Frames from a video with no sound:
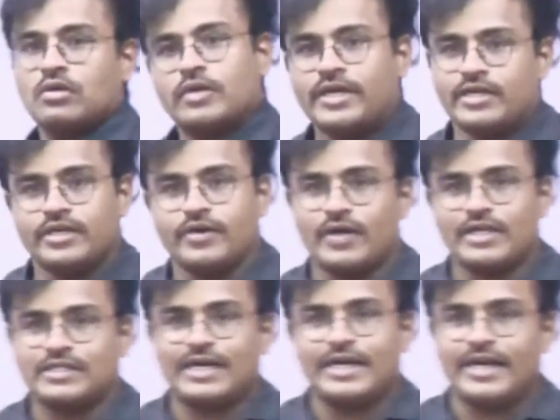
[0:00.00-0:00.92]
Okay, did you
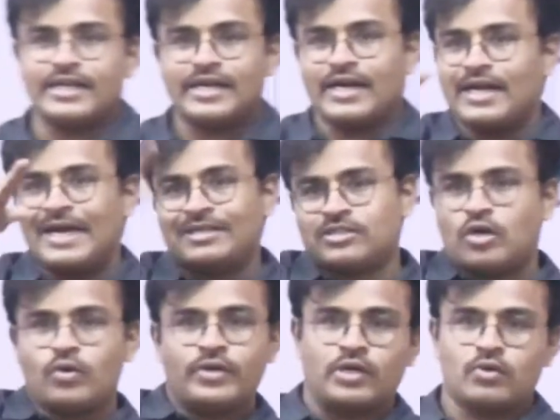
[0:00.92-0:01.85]
understand engraved arch
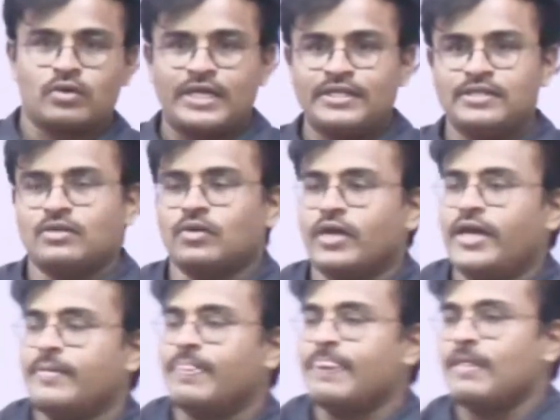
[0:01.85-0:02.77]
how it look like?
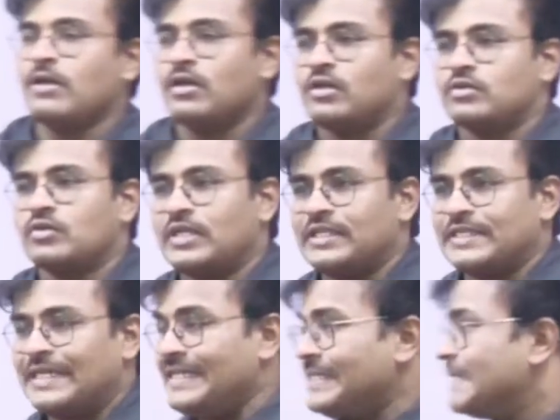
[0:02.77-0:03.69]
Okay, so that is the
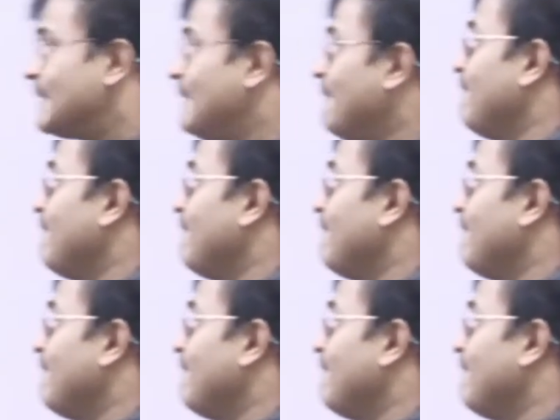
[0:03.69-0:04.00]
case.